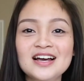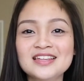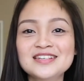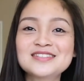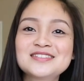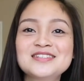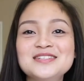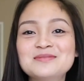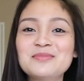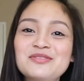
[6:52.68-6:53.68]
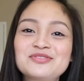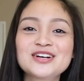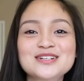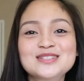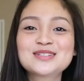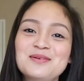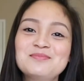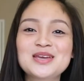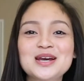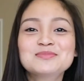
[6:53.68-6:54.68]
I guess this is my first
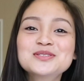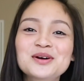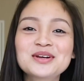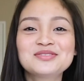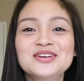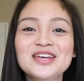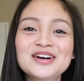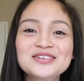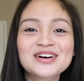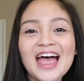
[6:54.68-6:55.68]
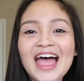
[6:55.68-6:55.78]
makeup tutorial video.